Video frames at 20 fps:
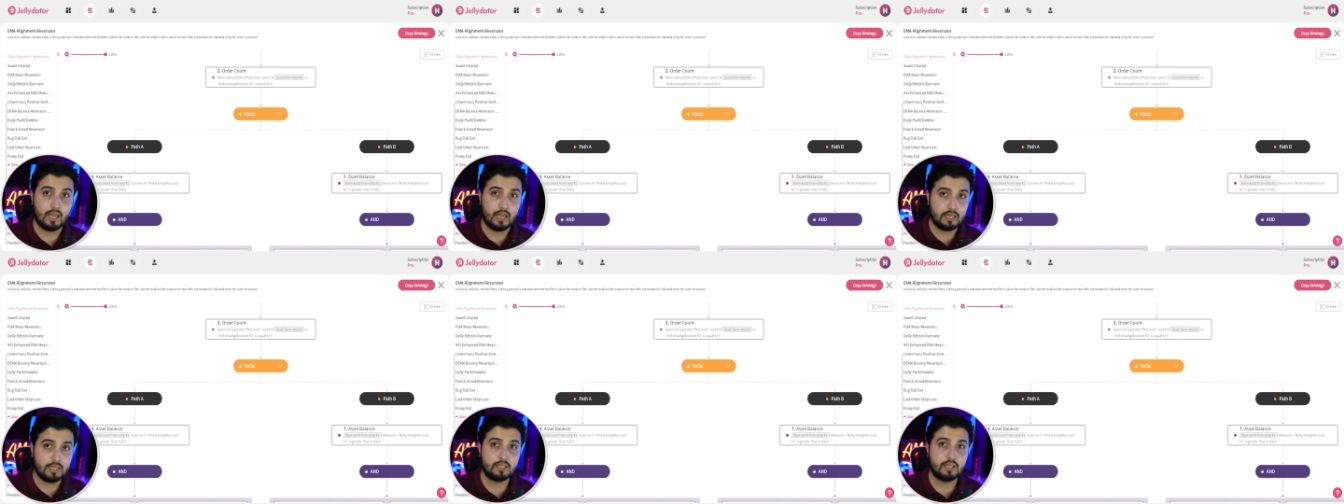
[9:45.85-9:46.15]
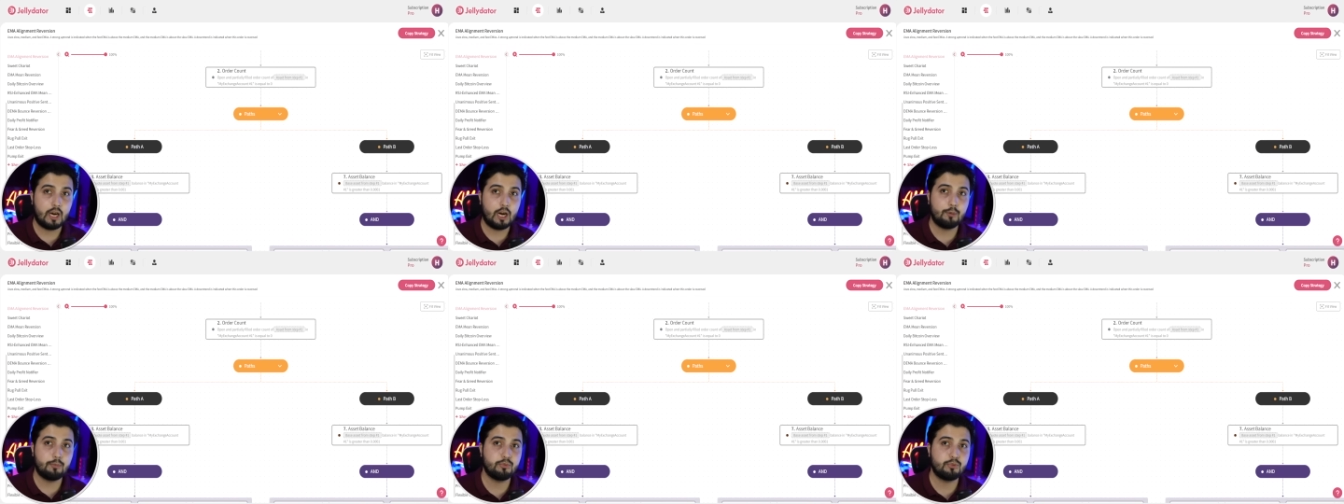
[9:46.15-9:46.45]
in
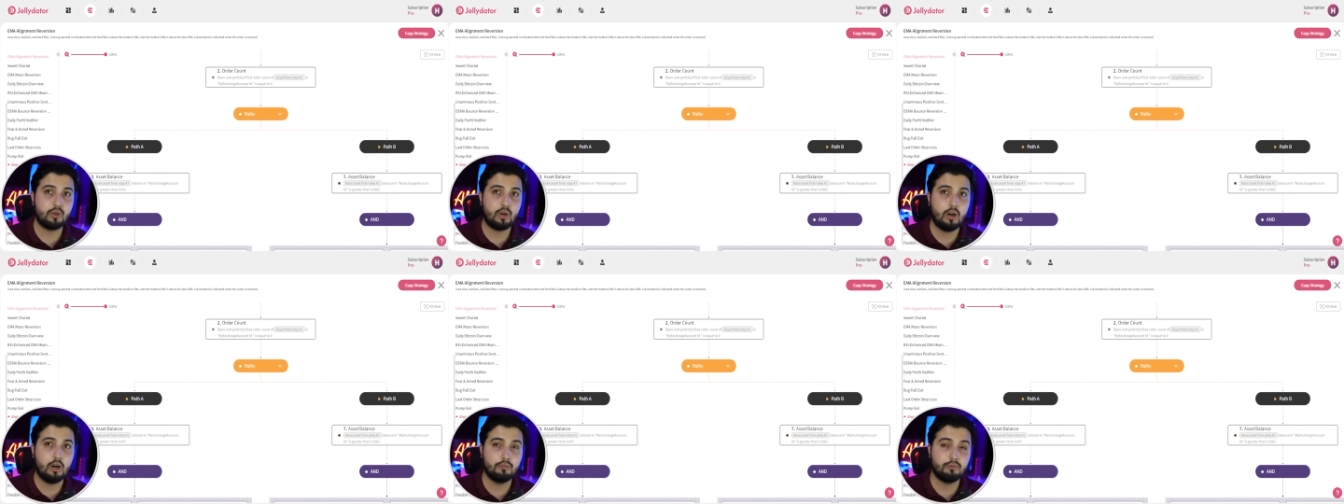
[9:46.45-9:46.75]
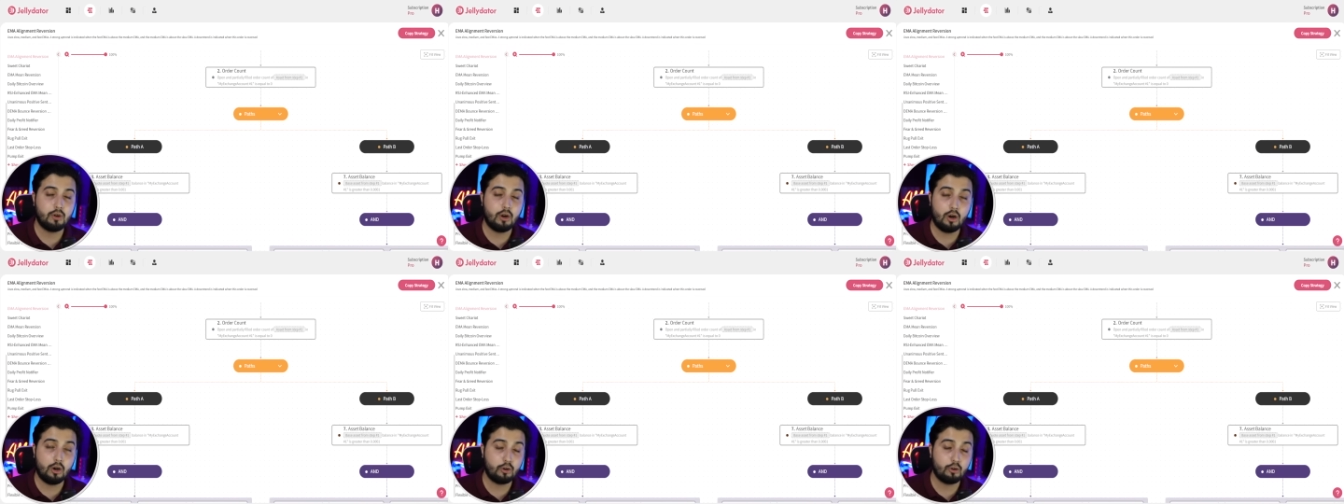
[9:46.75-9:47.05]
terms
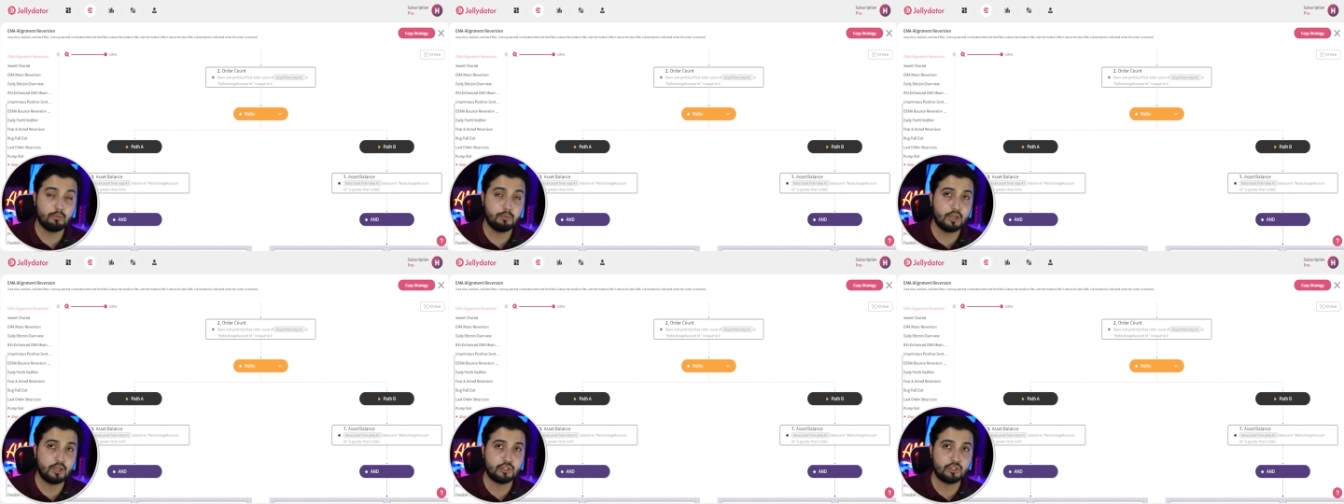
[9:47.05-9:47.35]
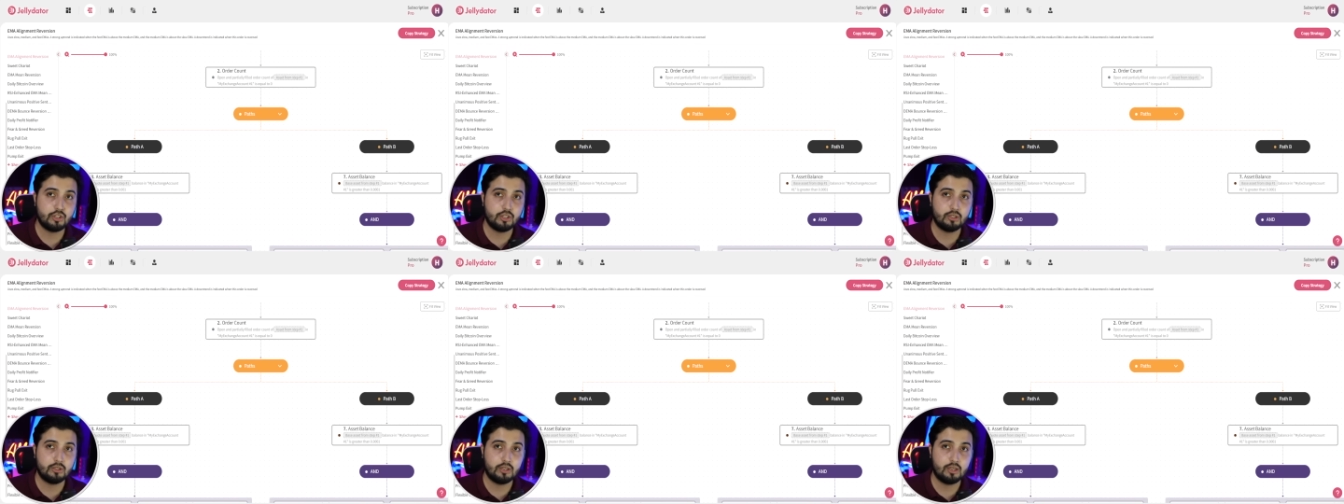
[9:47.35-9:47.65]
of
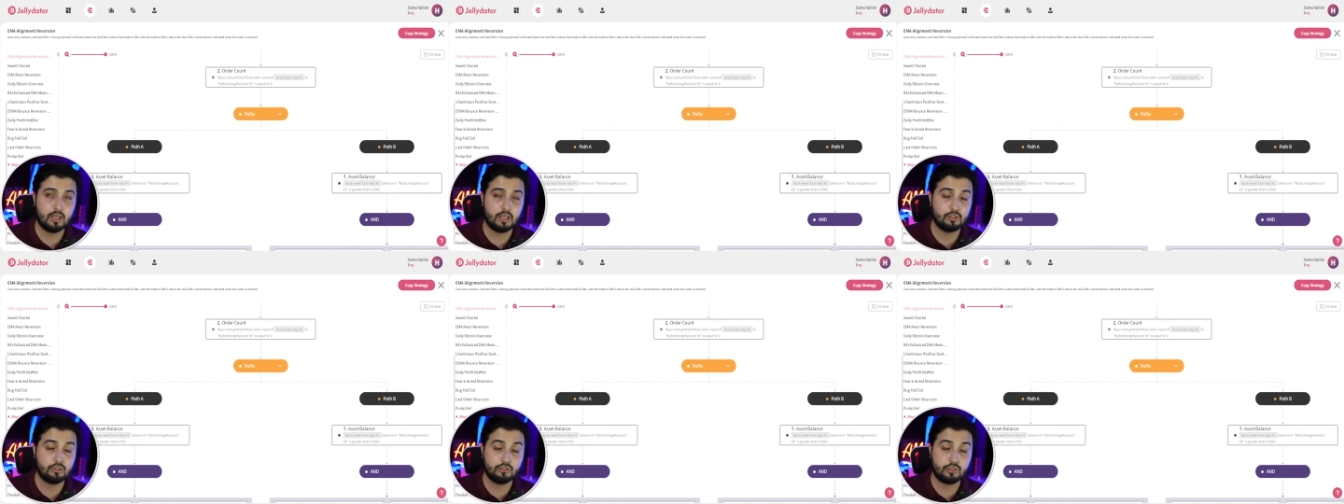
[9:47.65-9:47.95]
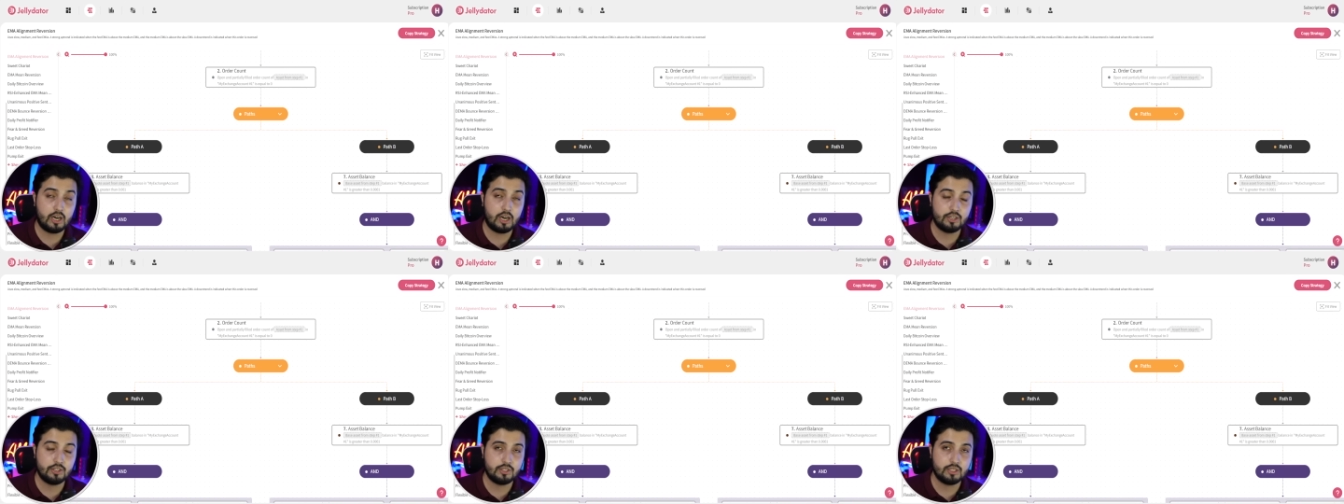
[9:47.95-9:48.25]
automation and
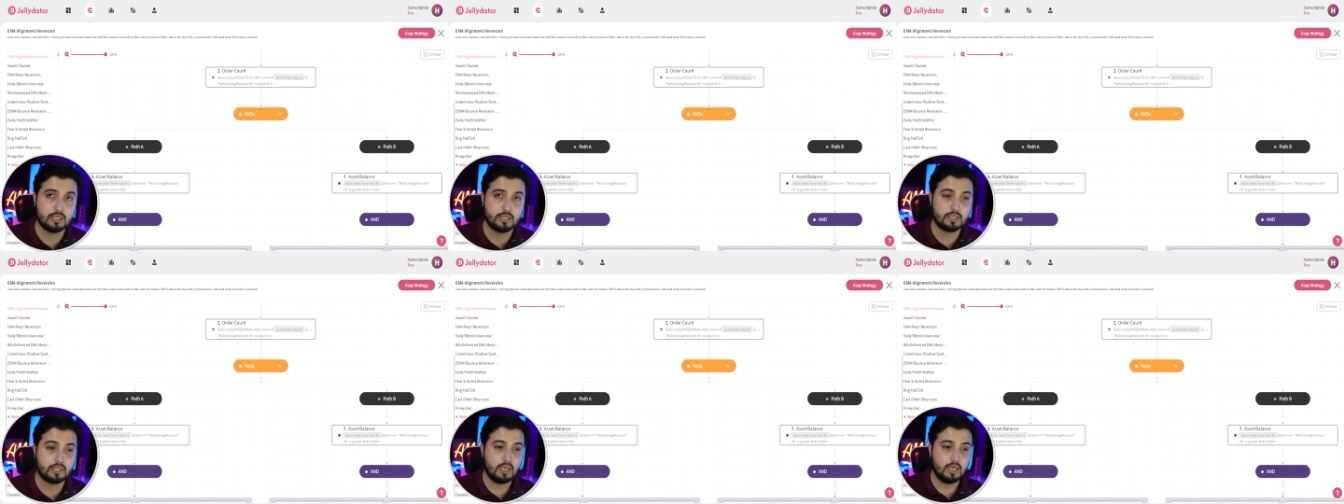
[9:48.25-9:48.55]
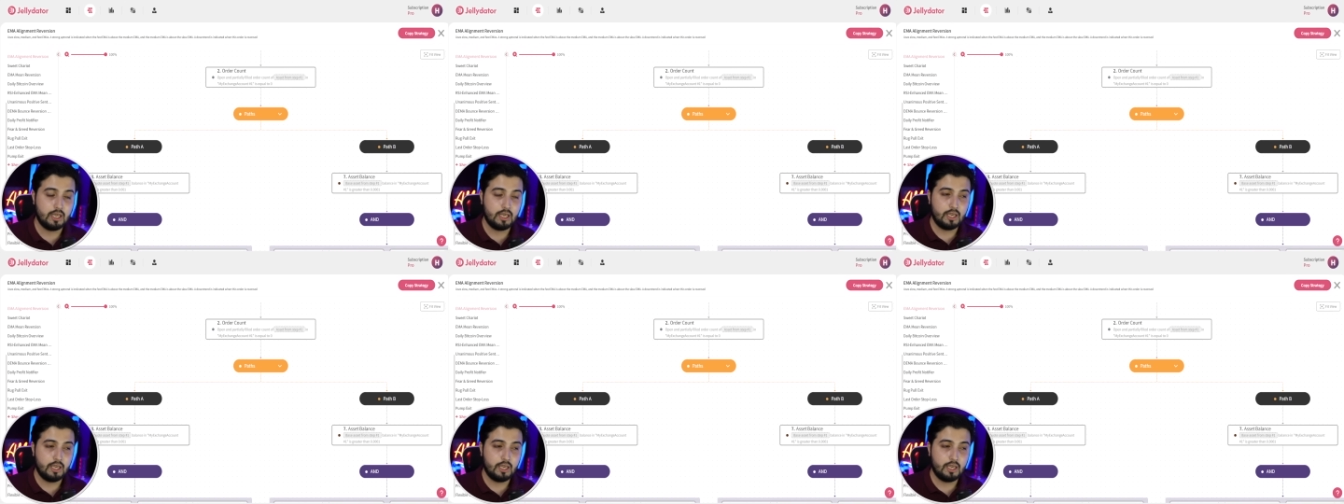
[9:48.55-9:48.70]
strategies